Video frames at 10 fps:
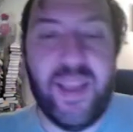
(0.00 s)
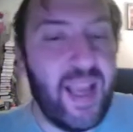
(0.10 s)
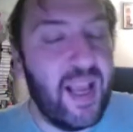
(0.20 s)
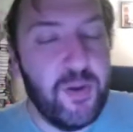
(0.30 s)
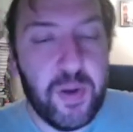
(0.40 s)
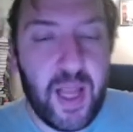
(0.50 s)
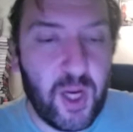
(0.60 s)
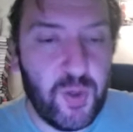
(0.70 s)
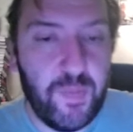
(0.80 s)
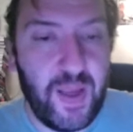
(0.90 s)
yeah, you can
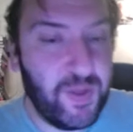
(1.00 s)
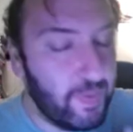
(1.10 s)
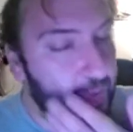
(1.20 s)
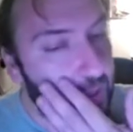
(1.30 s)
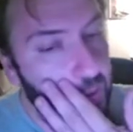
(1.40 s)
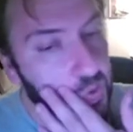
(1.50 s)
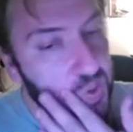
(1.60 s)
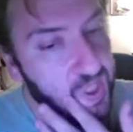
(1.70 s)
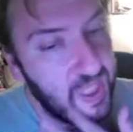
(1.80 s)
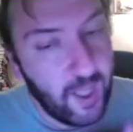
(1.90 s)
actually basically be using
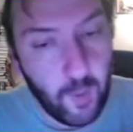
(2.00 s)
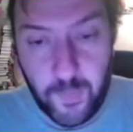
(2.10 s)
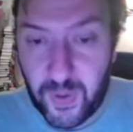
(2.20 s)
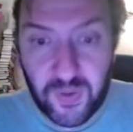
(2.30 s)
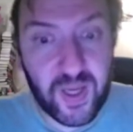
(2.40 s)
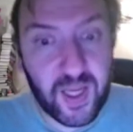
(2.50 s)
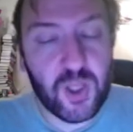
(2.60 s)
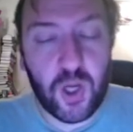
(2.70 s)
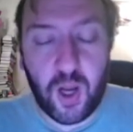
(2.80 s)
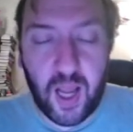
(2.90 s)
this to help build into
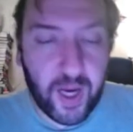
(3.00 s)
your higher